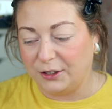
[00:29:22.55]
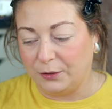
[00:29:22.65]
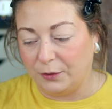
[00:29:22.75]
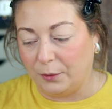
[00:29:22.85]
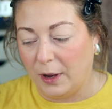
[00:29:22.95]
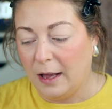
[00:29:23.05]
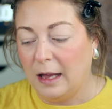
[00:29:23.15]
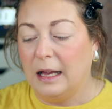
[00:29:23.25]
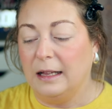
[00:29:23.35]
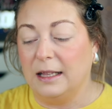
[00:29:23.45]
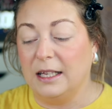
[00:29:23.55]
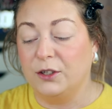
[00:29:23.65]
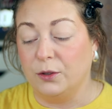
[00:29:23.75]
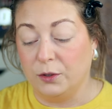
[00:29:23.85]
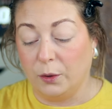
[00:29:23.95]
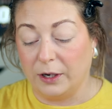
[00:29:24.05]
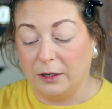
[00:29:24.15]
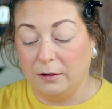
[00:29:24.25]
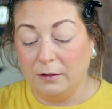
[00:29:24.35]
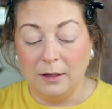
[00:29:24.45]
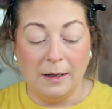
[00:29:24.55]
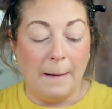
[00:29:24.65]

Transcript: to the tutorial